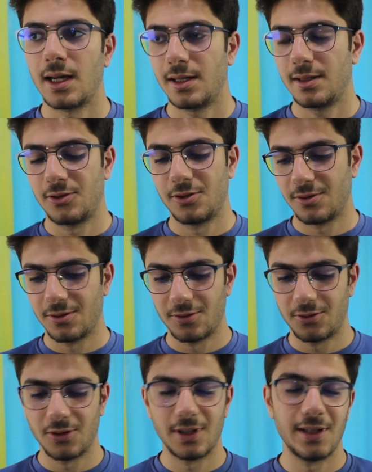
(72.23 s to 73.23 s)
to
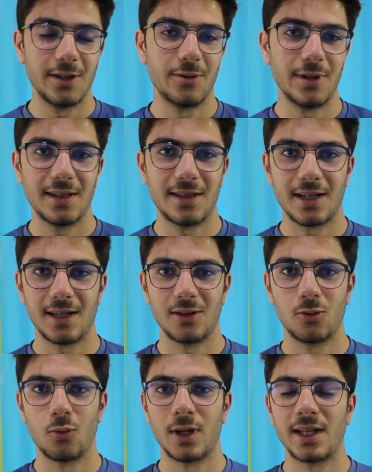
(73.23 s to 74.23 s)
the degree that
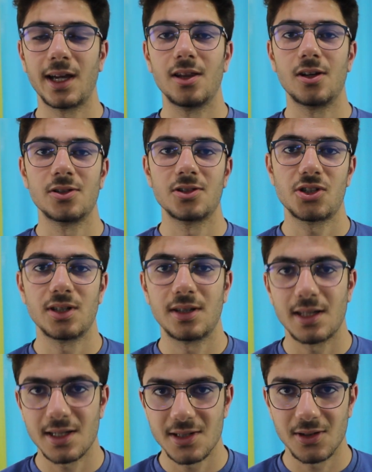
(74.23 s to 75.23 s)
when I launched the
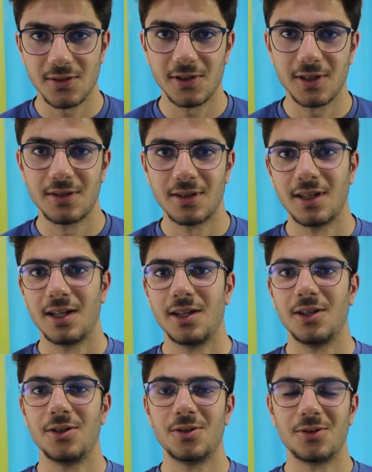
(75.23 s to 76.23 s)
test of it,
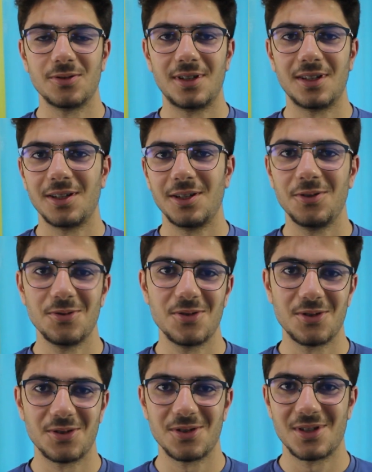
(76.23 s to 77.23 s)
the
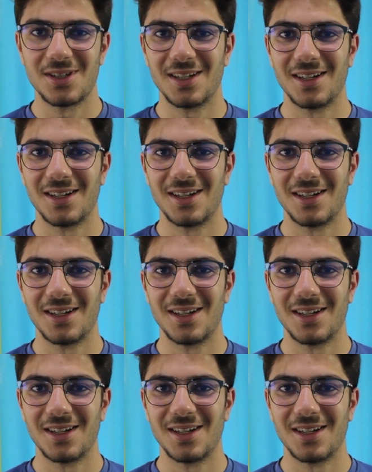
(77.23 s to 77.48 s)
users,